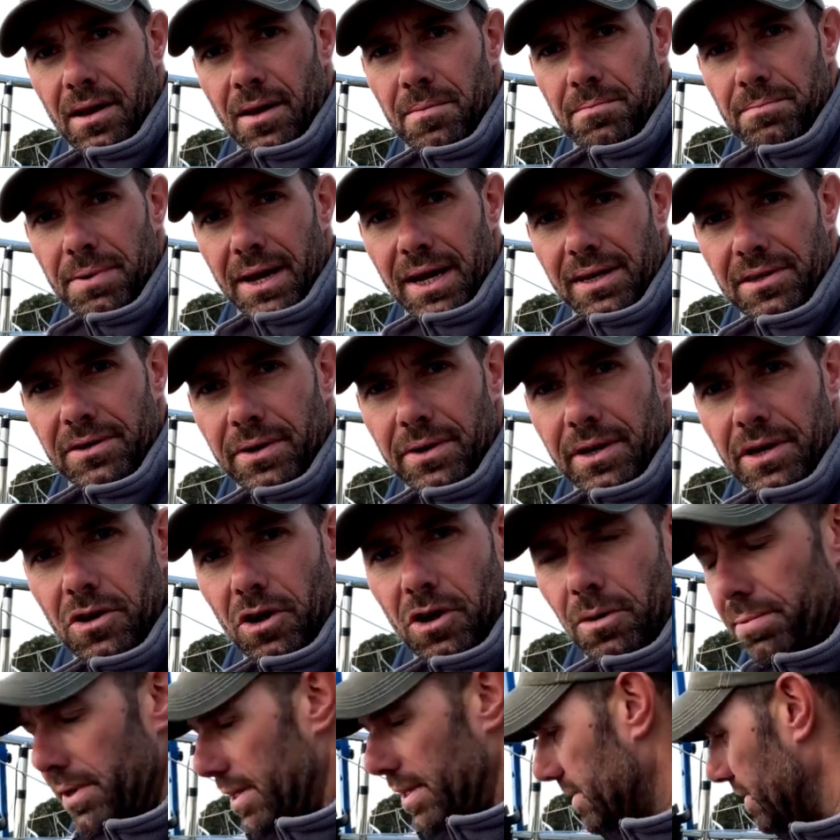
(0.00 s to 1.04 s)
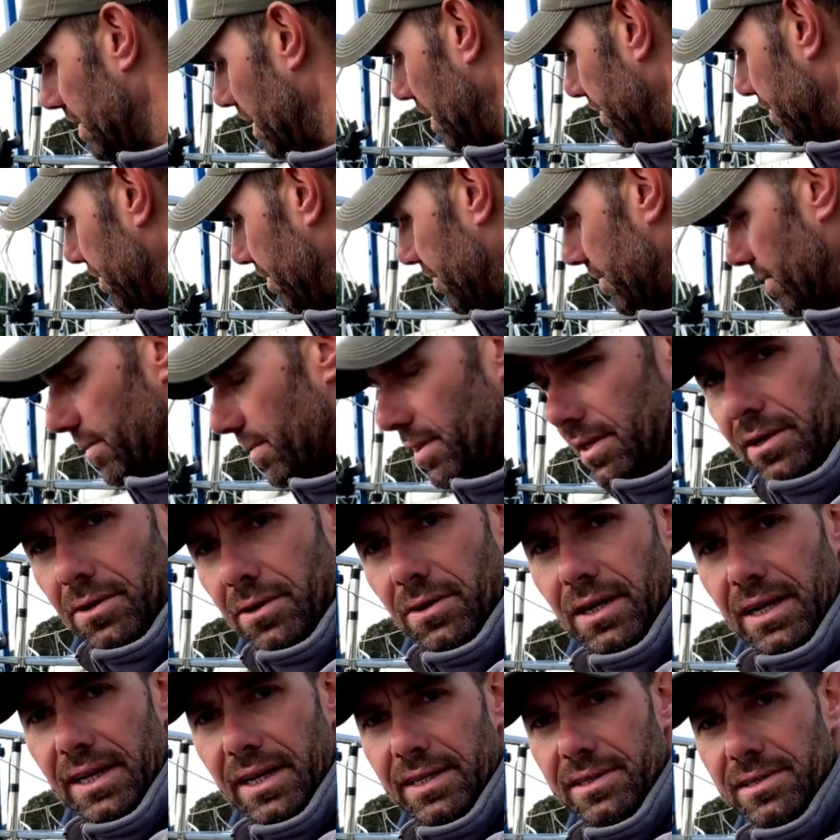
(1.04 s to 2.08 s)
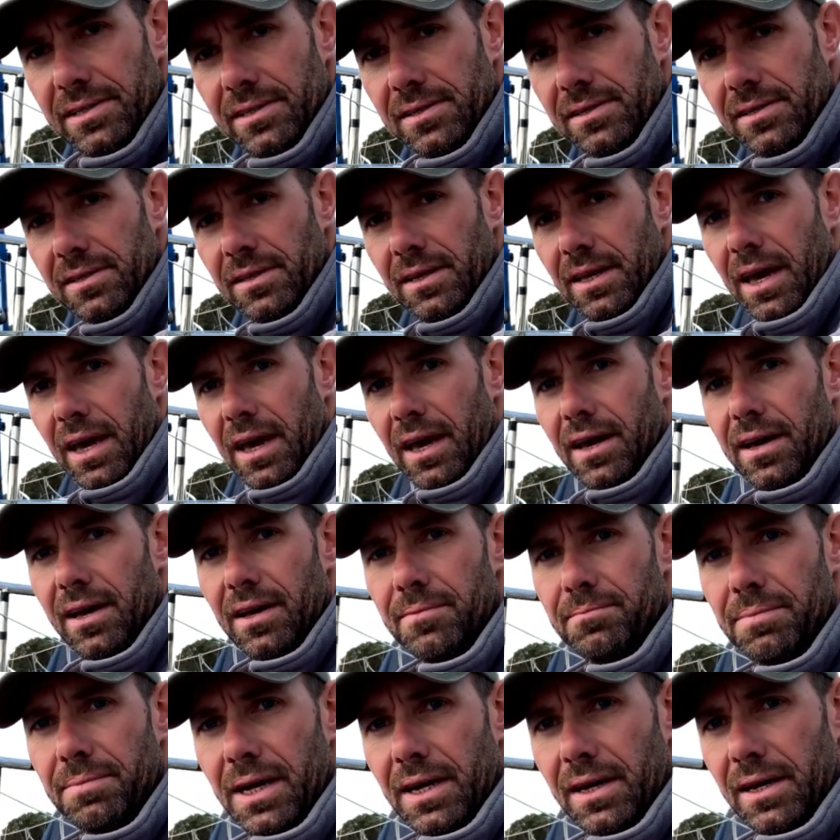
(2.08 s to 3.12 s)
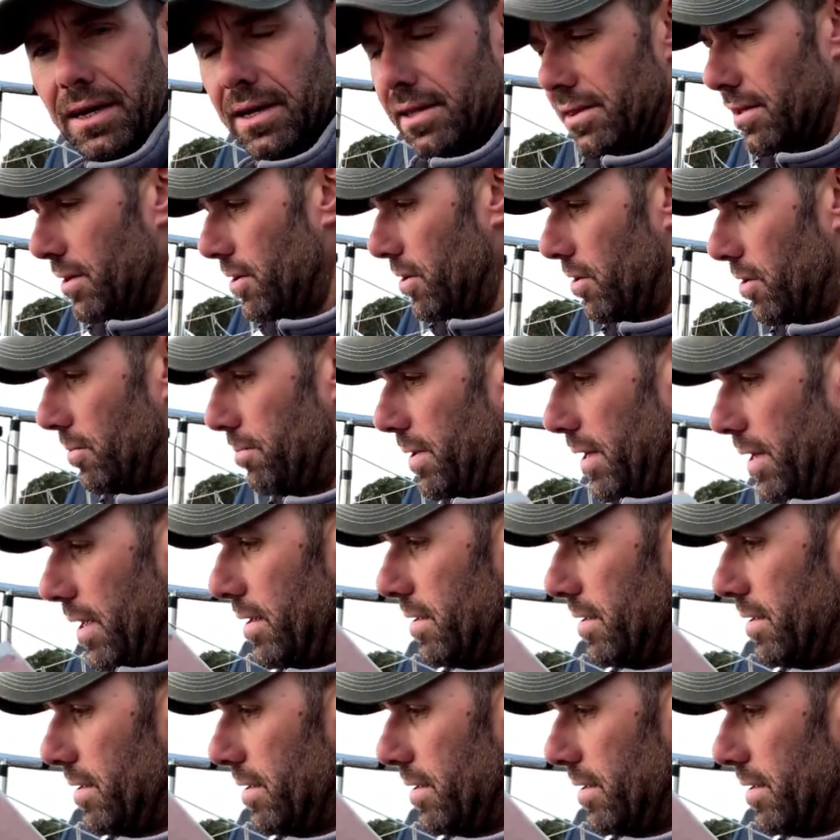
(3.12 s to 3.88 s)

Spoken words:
I'm back doing cockpit stuff. I've got the locker lids here back in the cockpit.